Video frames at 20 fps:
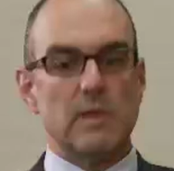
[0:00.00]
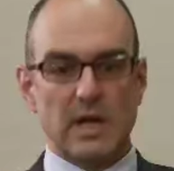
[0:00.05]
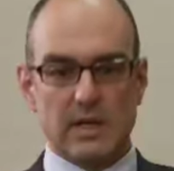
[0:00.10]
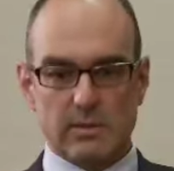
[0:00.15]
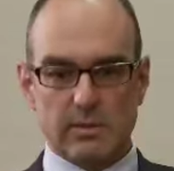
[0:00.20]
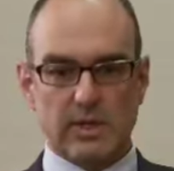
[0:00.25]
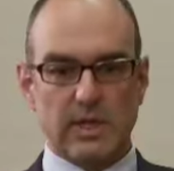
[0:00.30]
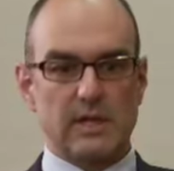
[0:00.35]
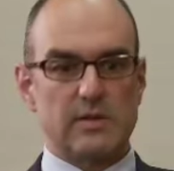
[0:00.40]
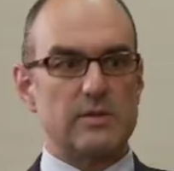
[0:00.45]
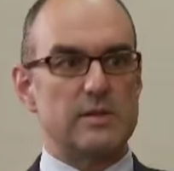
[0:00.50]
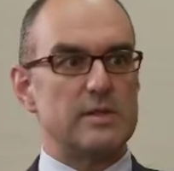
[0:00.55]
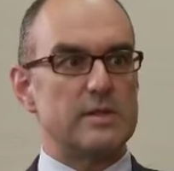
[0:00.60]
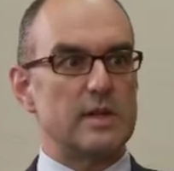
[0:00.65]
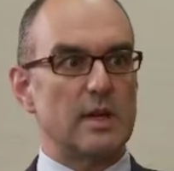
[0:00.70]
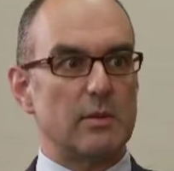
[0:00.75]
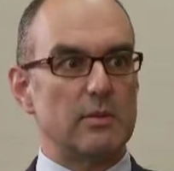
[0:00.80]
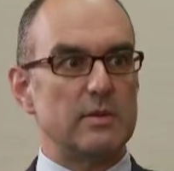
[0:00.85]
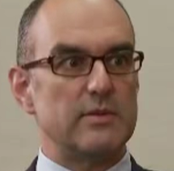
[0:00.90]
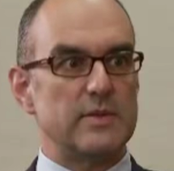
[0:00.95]
Multiple countries,
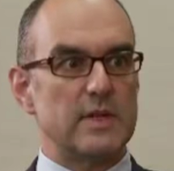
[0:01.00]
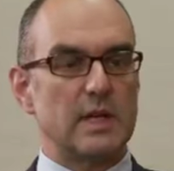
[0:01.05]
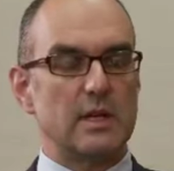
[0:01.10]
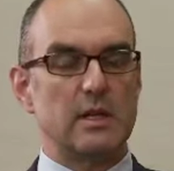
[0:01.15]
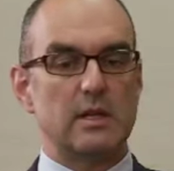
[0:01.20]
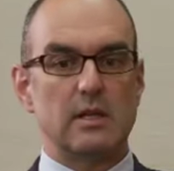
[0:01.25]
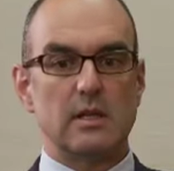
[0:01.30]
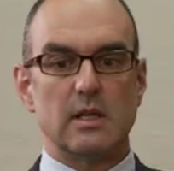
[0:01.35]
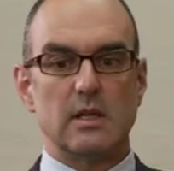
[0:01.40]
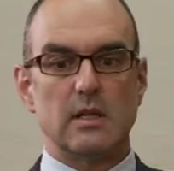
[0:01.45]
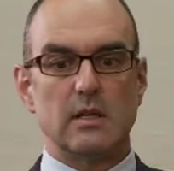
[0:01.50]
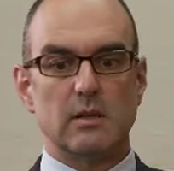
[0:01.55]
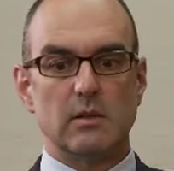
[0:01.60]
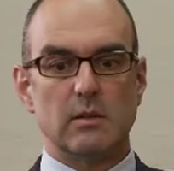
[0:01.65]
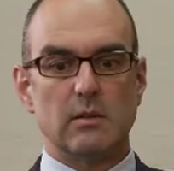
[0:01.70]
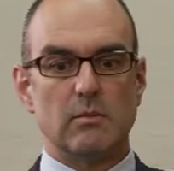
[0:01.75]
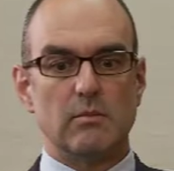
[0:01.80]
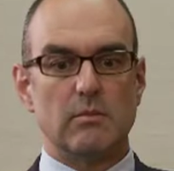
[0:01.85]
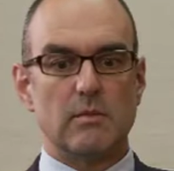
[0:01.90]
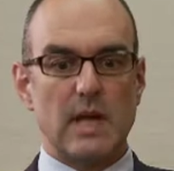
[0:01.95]
yeah. We've done it
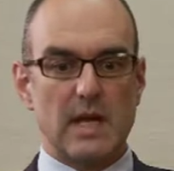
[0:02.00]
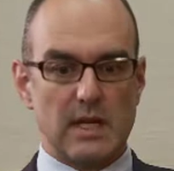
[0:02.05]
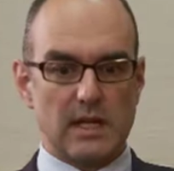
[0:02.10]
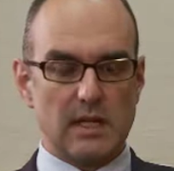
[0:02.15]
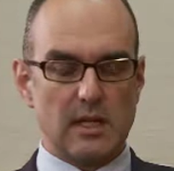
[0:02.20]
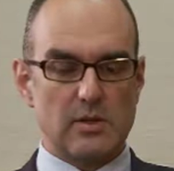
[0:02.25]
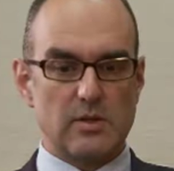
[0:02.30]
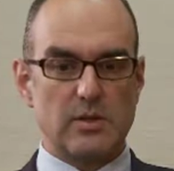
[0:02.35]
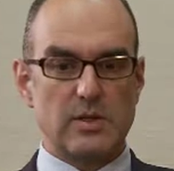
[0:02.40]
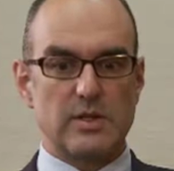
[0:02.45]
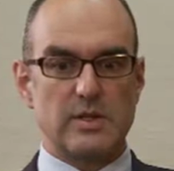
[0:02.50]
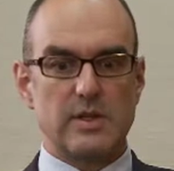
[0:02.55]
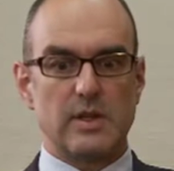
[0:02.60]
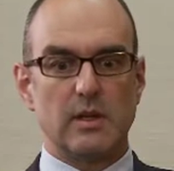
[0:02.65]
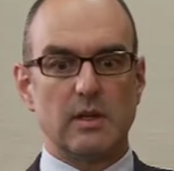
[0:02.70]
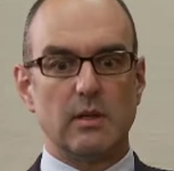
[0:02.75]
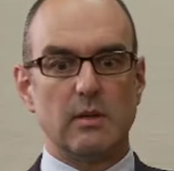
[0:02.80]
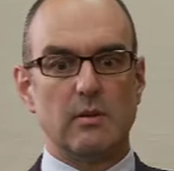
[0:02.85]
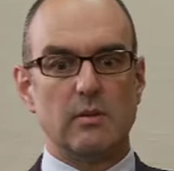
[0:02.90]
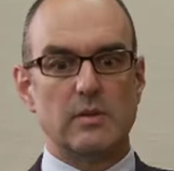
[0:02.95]
in many countries
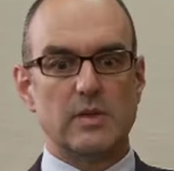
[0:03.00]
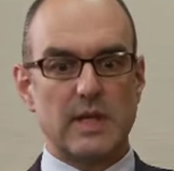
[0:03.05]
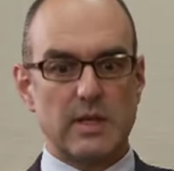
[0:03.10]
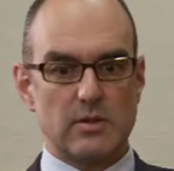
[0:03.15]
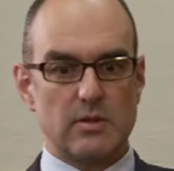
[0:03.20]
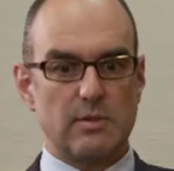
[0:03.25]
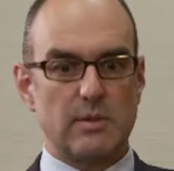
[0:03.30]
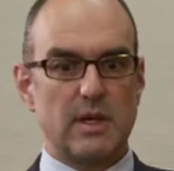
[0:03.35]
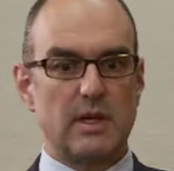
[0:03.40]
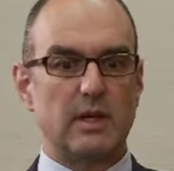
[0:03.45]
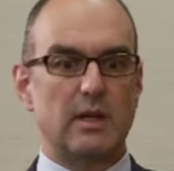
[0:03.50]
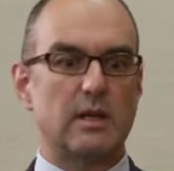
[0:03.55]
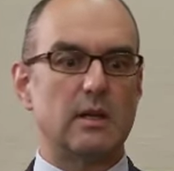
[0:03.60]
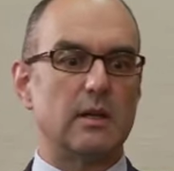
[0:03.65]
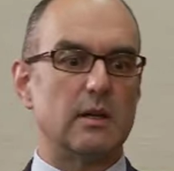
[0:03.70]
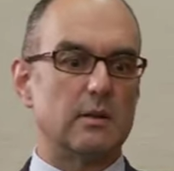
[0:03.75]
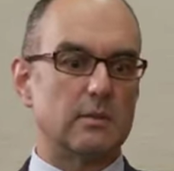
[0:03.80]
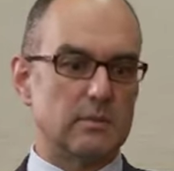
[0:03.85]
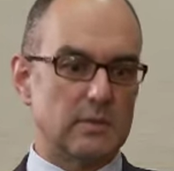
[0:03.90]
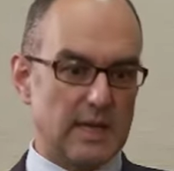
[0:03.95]
in Central
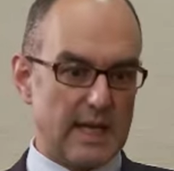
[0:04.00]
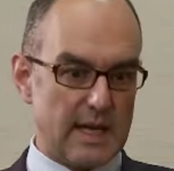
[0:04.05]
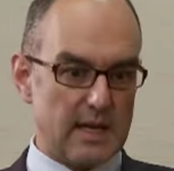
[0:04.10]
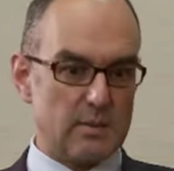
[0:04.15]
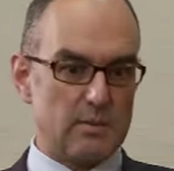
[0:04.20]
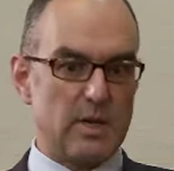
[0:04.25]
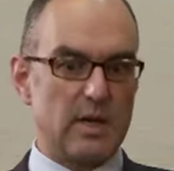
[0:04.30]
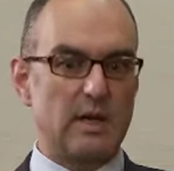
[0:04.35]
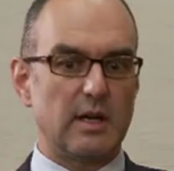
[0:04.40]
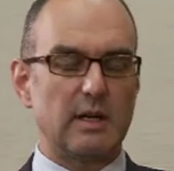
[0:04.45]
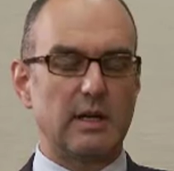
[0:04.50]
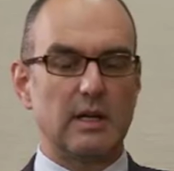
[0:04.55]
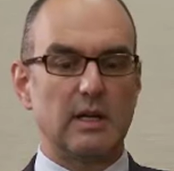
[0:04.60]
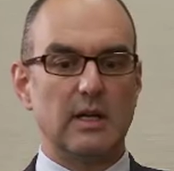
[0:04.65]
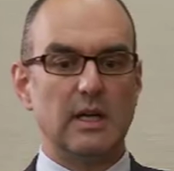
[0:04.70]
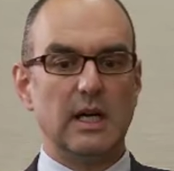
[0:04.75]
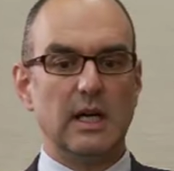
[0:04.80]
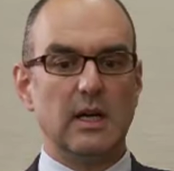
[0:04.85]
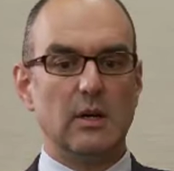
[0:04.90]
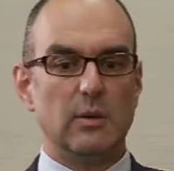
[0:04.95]
America, Latin America.